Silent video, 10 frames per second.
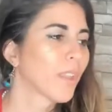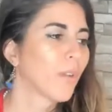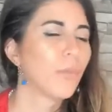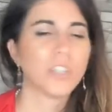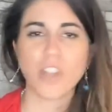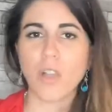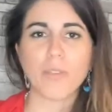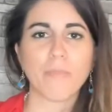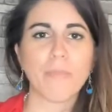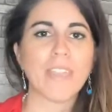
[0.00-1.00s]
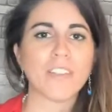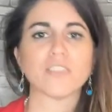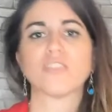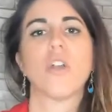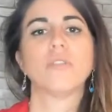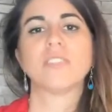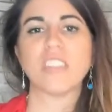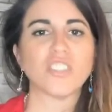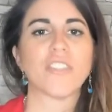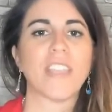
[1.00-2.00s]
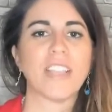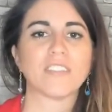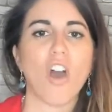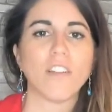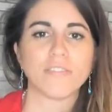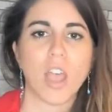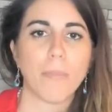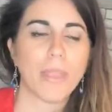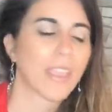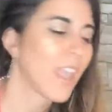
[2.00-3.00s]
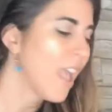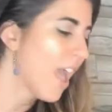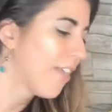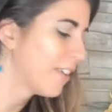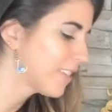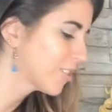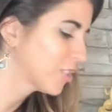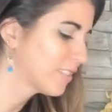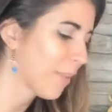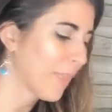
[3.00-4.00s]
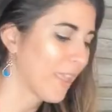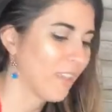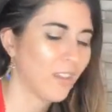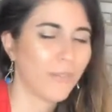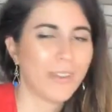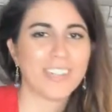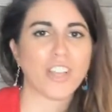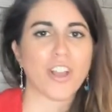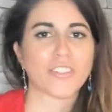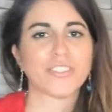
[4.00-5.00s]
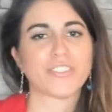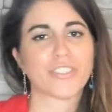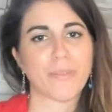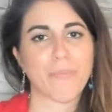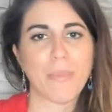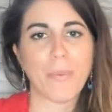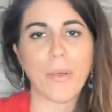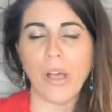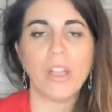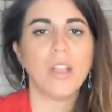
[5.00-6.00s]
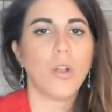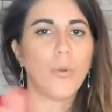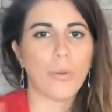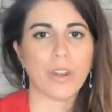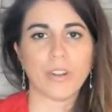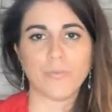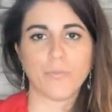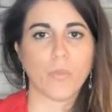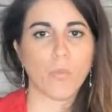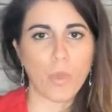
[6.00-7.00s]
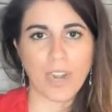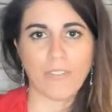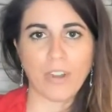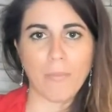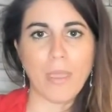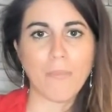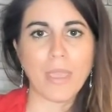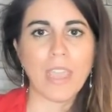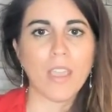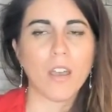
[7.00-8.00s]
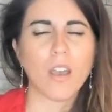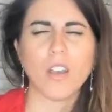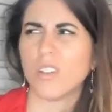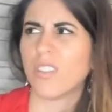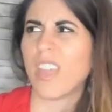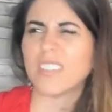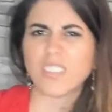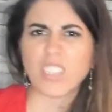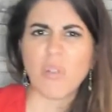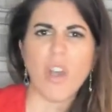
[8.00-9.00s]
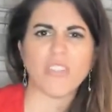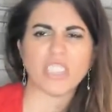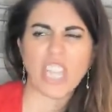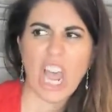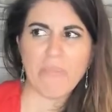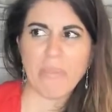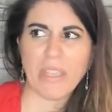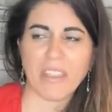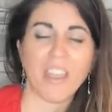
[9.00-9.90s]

When you talk with me, there's no such thing as off topic. And that's actually something, when I talk to certain people or whatever it may be, that's so off topic.